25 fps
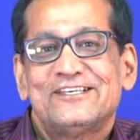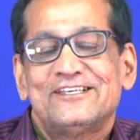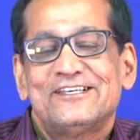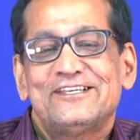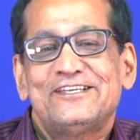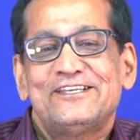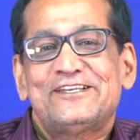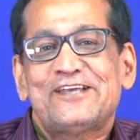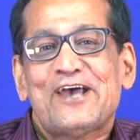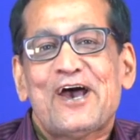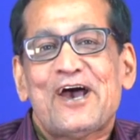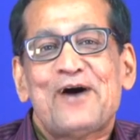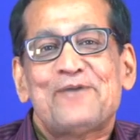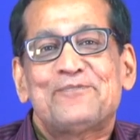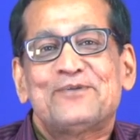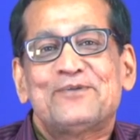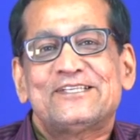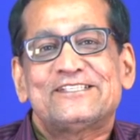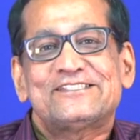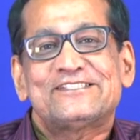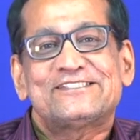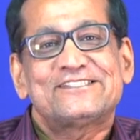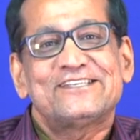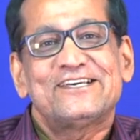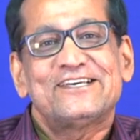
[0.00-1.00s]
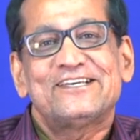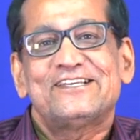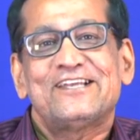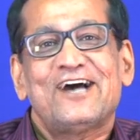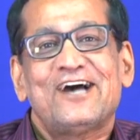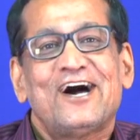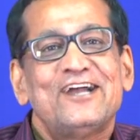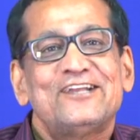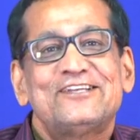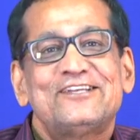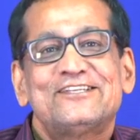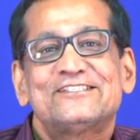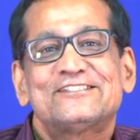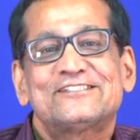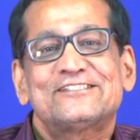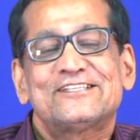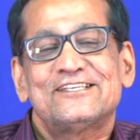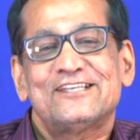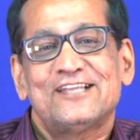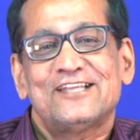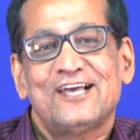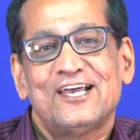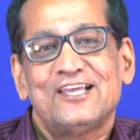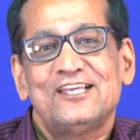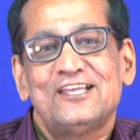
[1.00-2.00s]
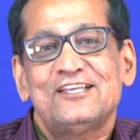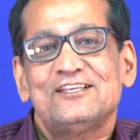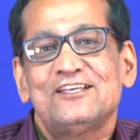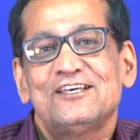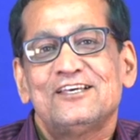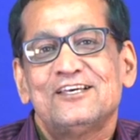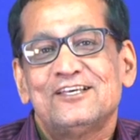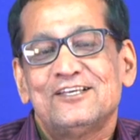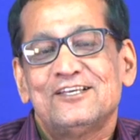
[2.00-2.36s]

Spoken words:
It happens in high tension line.